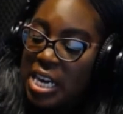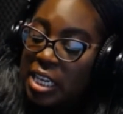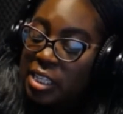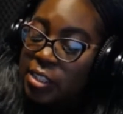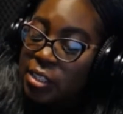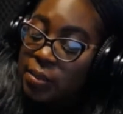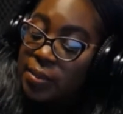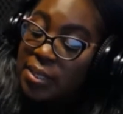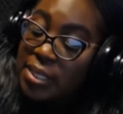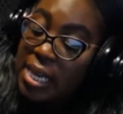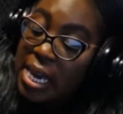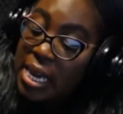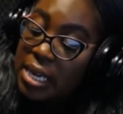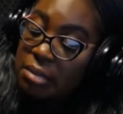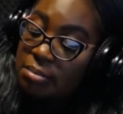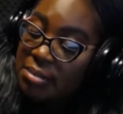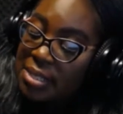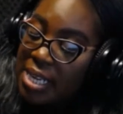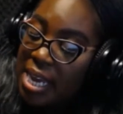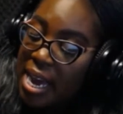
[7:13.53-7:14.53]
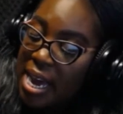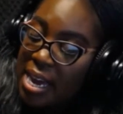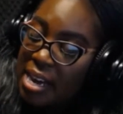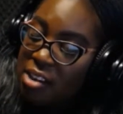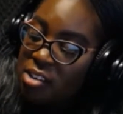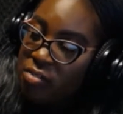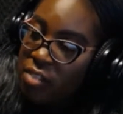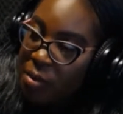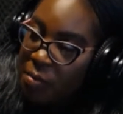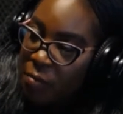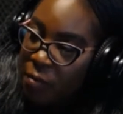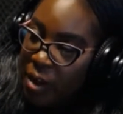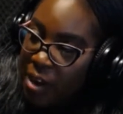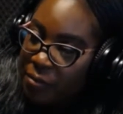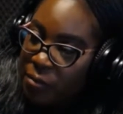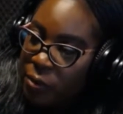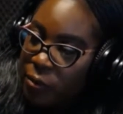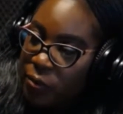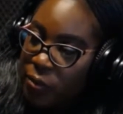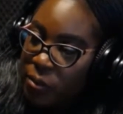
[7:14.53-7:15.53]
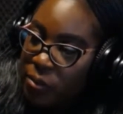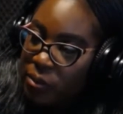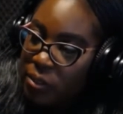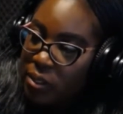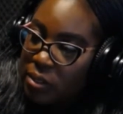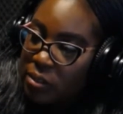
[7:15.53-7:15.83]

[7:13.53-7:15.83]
And so it's aimed at around 5 years old.